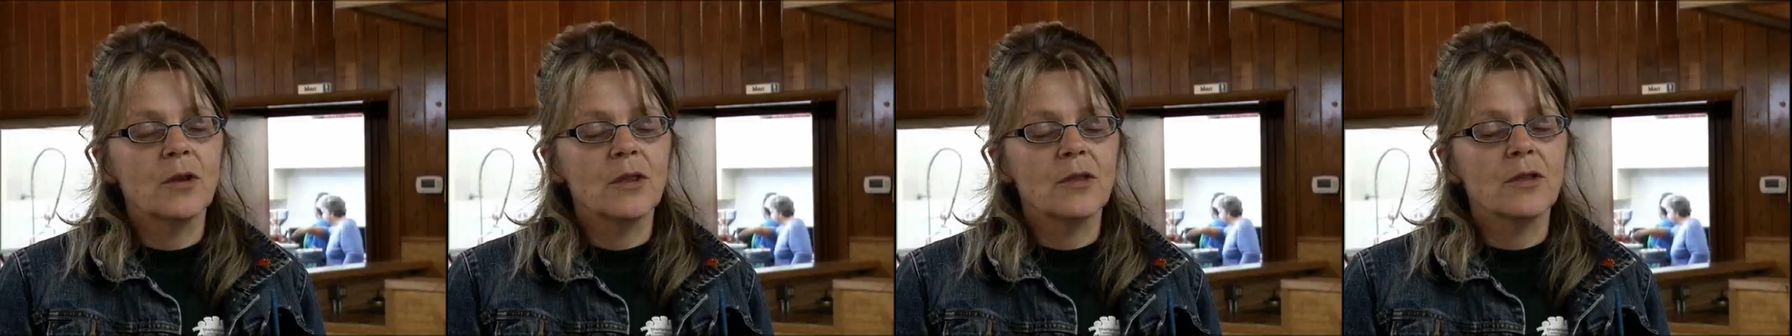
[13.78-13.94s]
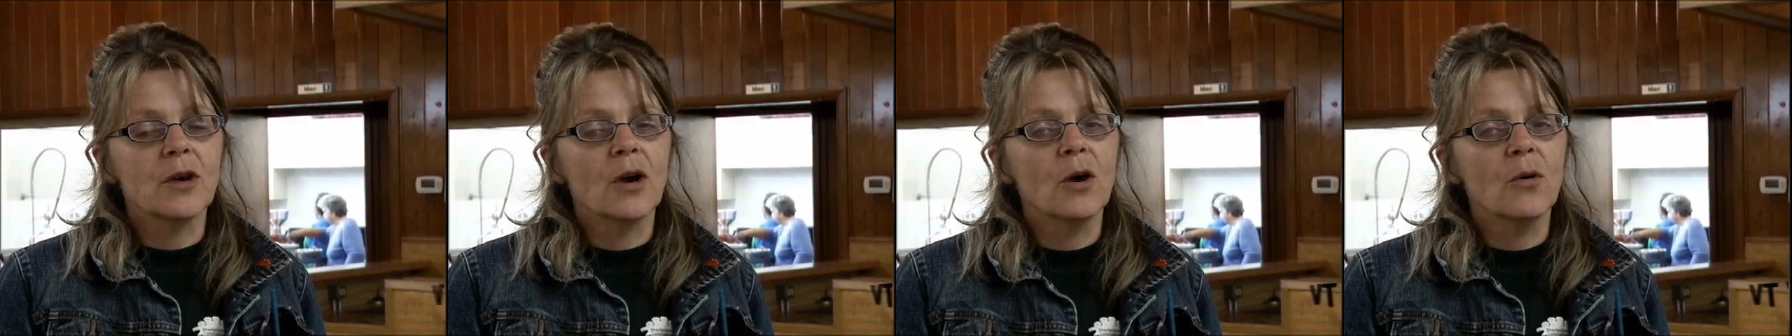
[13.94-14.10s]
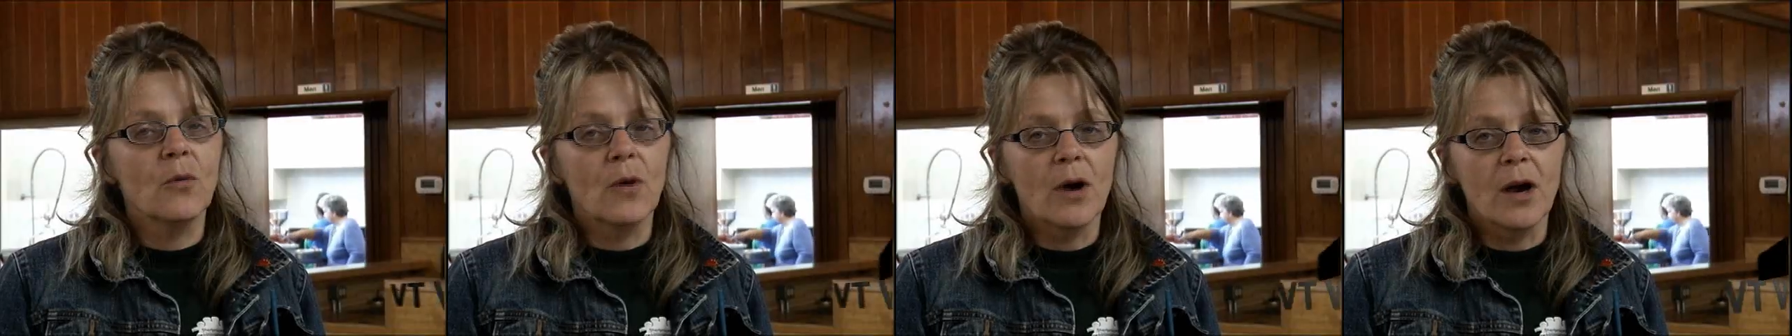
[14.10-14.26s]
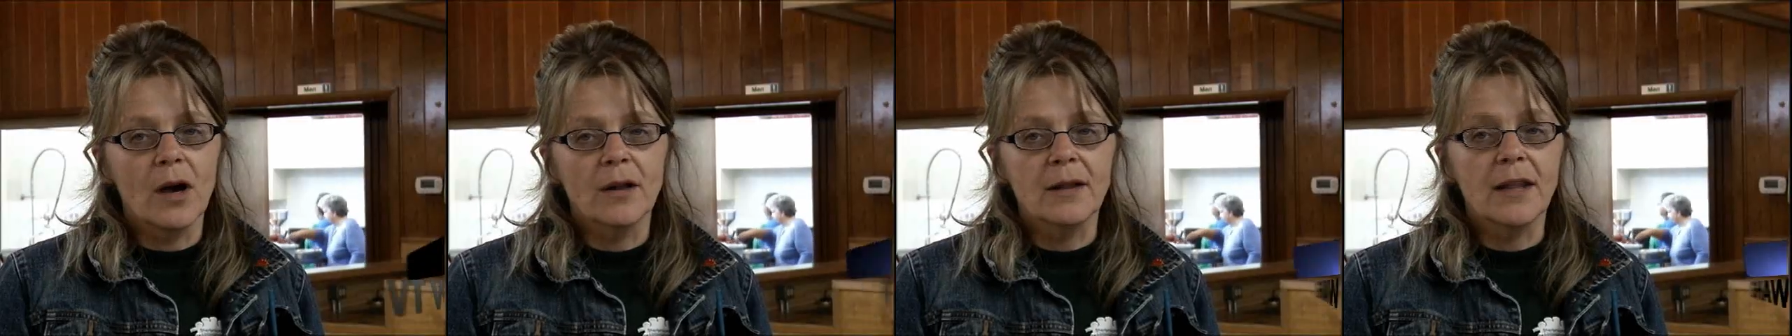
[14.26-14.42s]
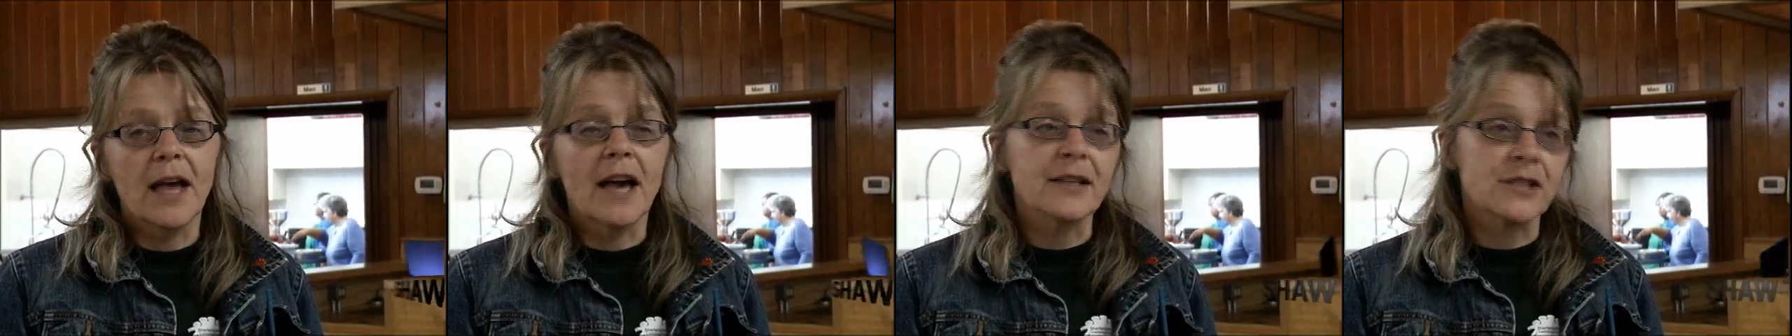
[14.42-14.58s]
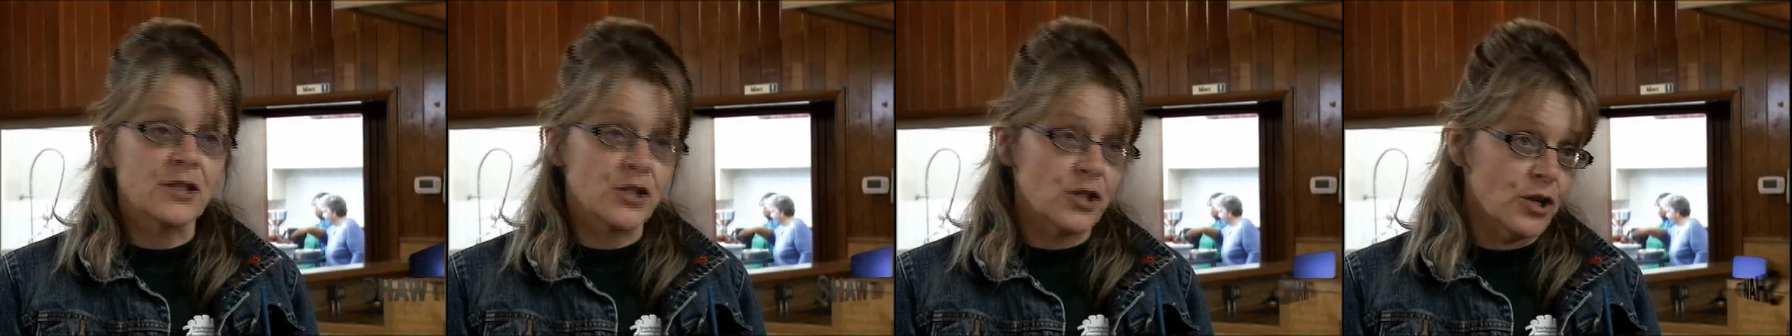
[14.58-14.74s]
we thought, well,
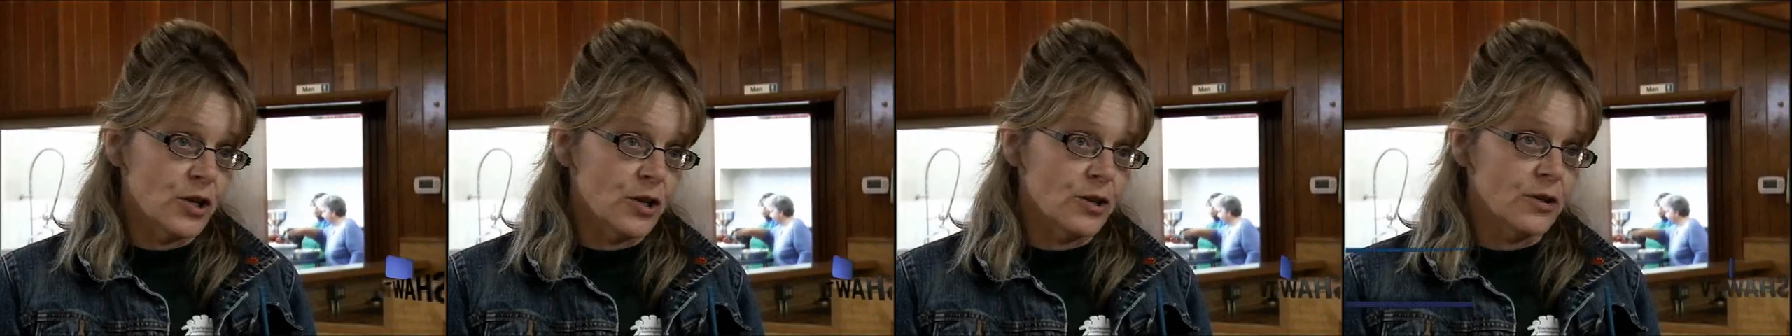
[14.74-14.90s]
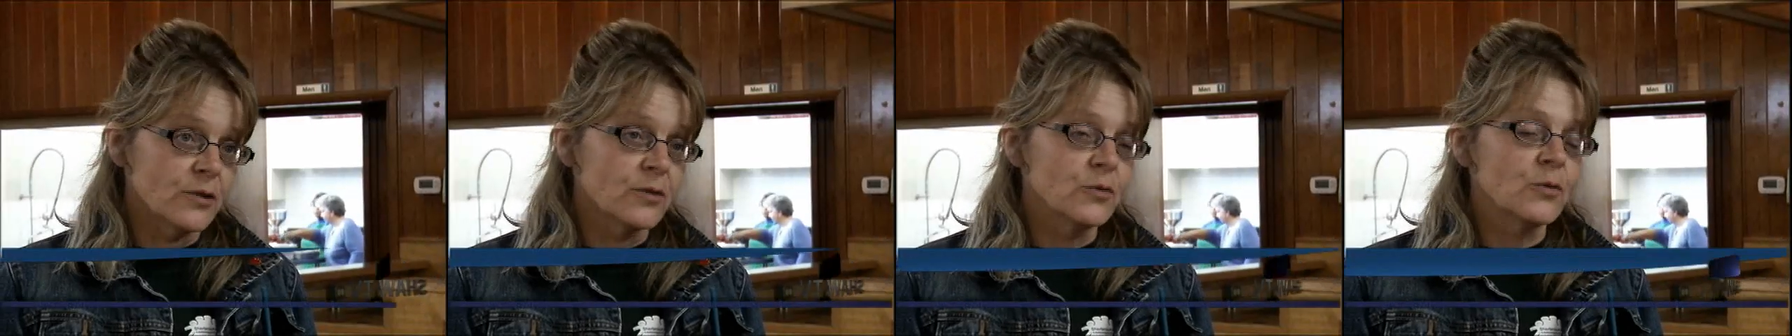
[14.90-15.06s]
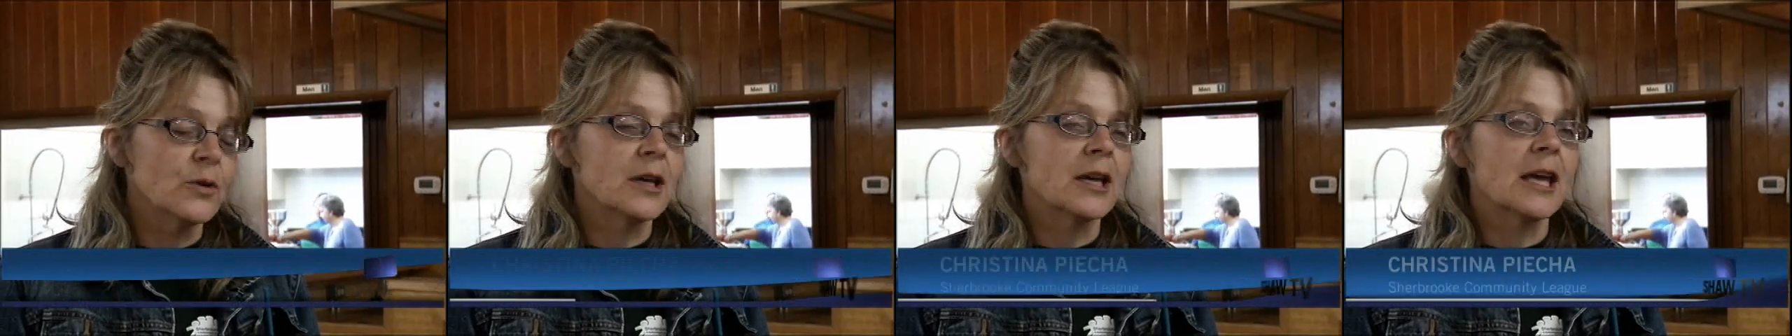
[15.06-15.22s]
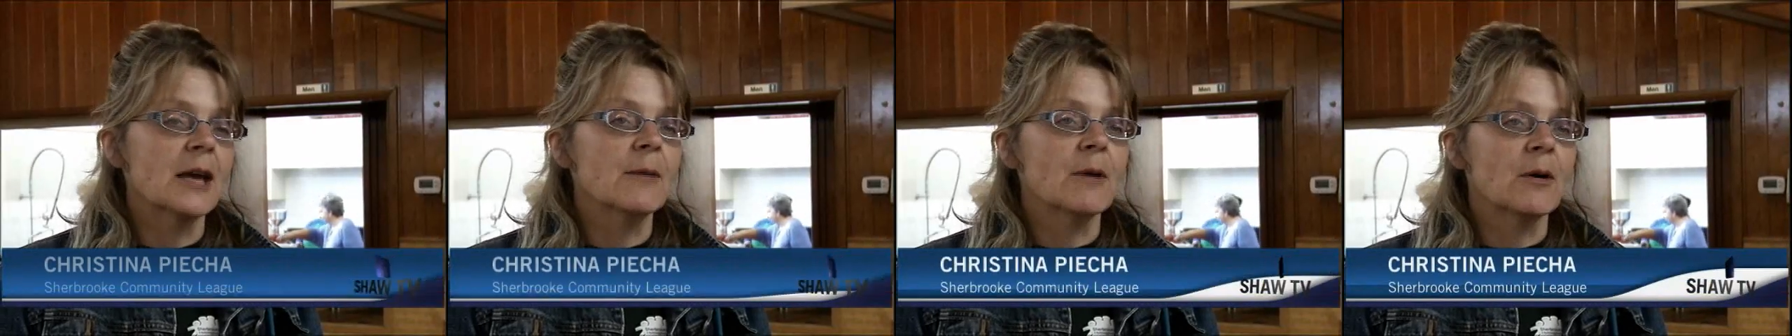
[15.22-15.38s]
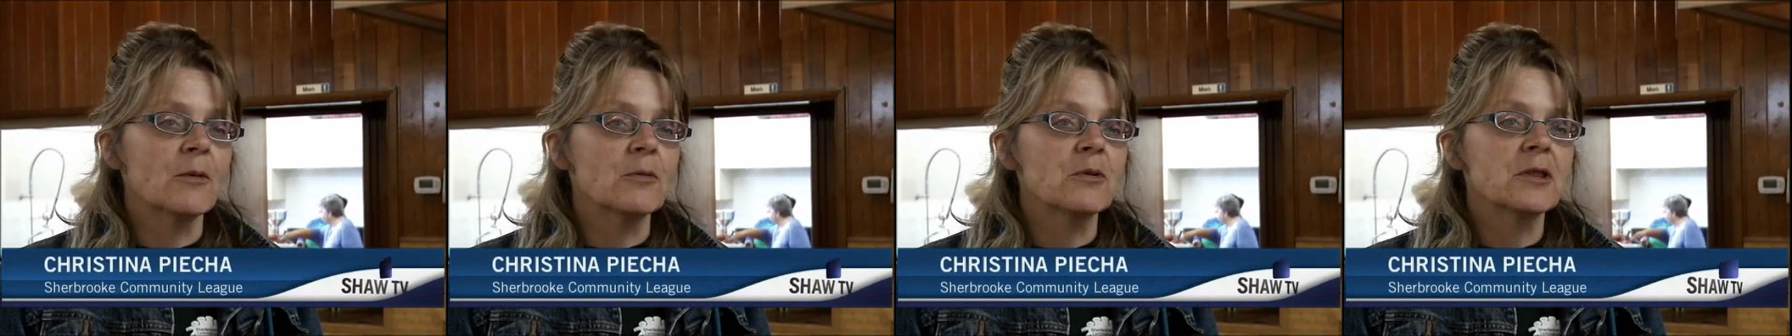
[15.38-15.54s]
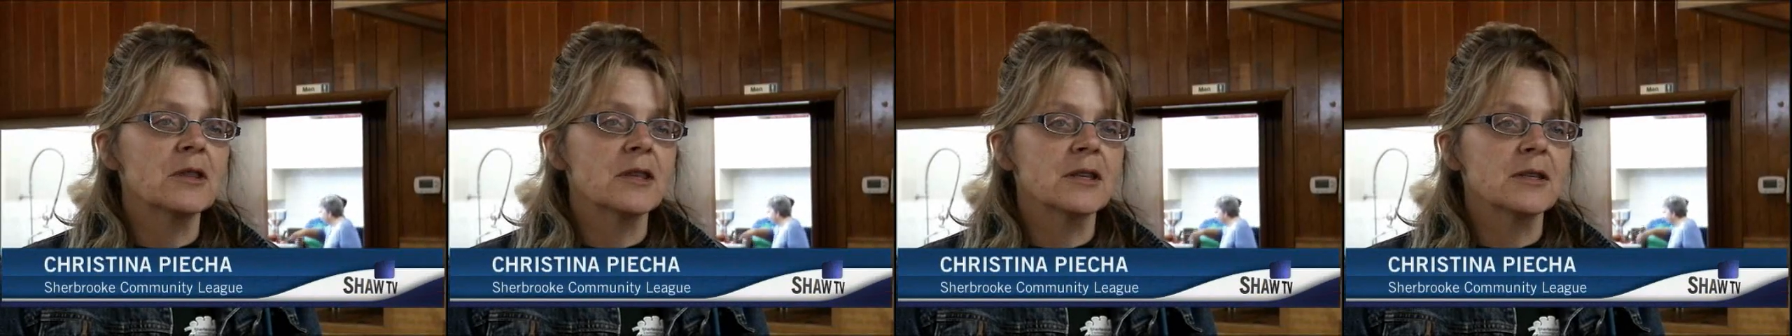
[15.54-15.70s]
last year we came
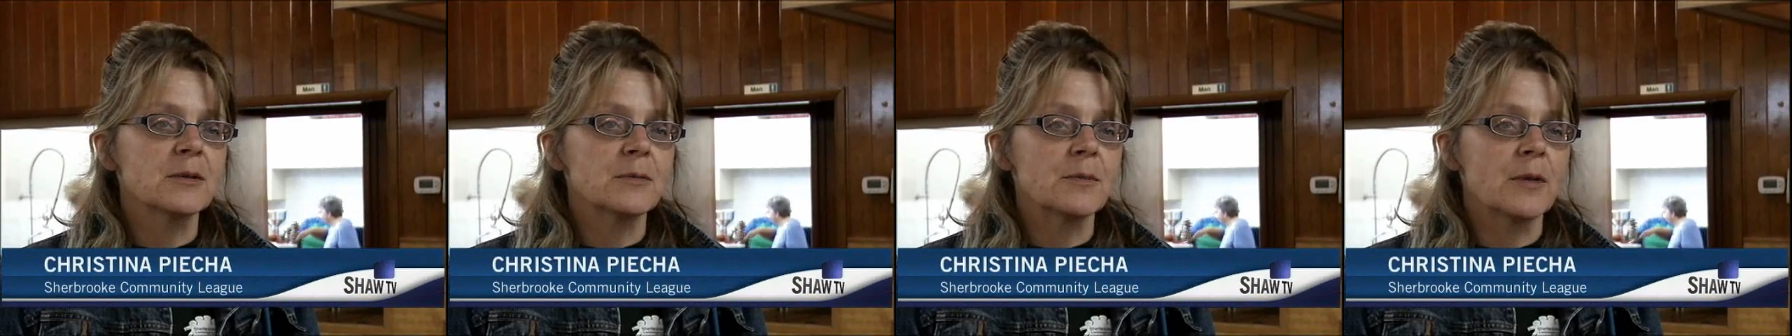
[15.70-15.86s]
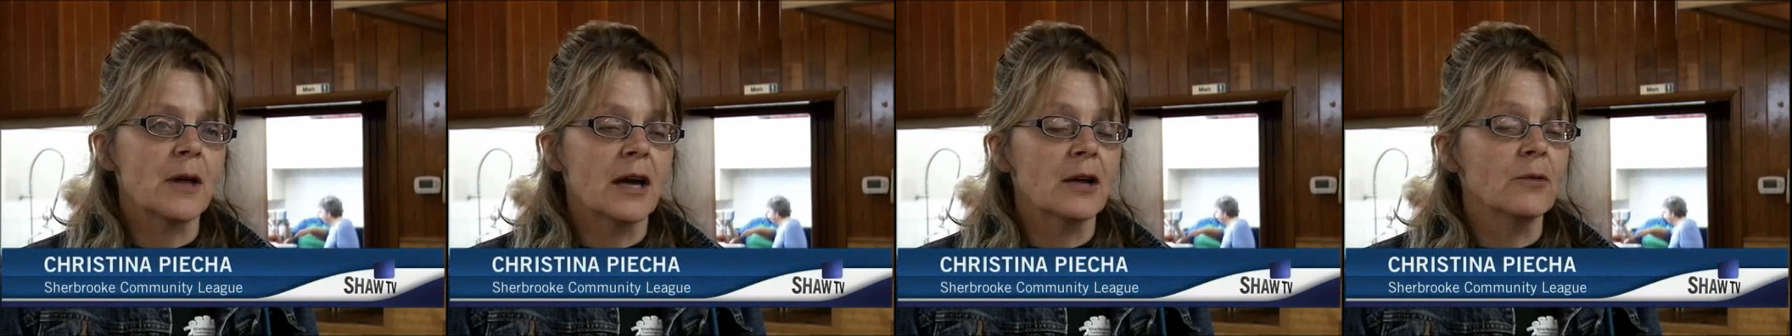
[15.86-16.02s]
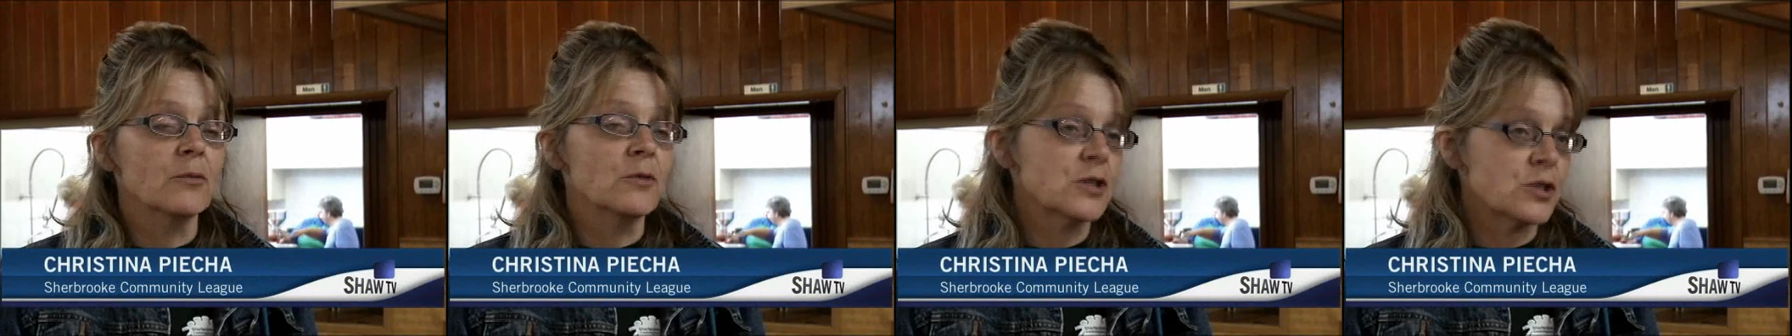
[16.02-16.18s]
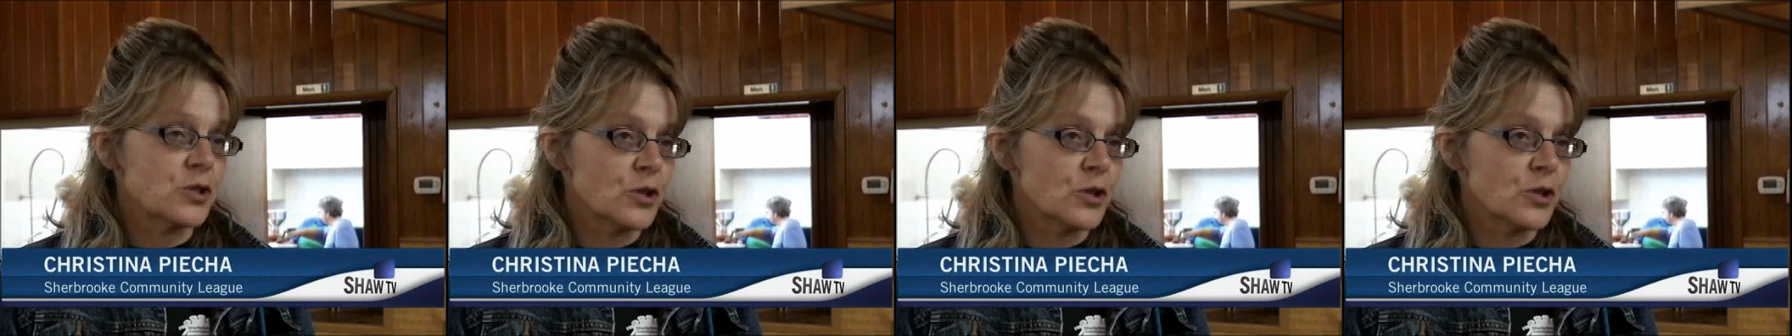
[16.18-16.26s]
up with this plan.